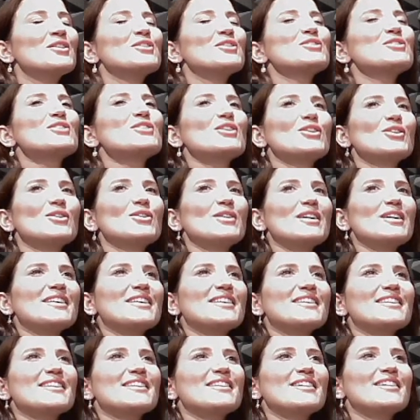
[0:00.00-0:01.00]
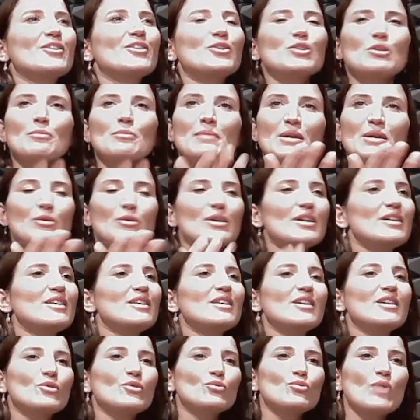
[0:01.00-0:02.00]
So on your
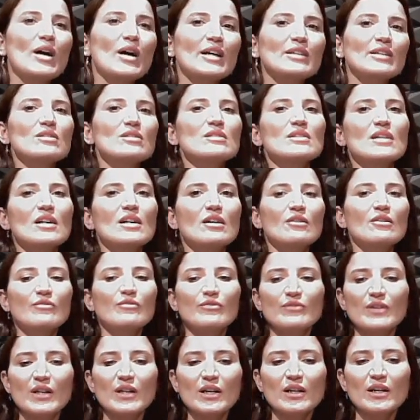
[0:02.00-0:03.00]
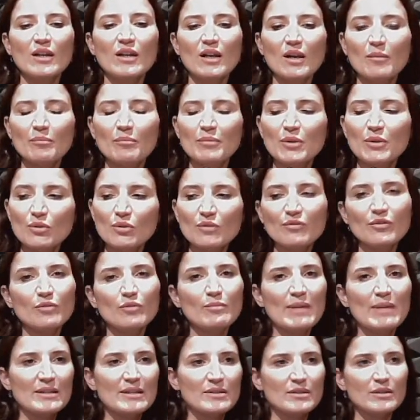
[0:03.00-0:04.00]
mirror, write yourself a beautiful
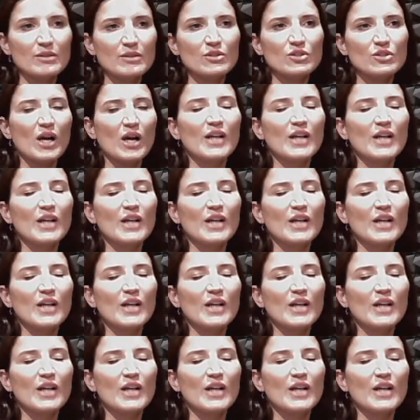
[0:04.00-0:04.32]
message.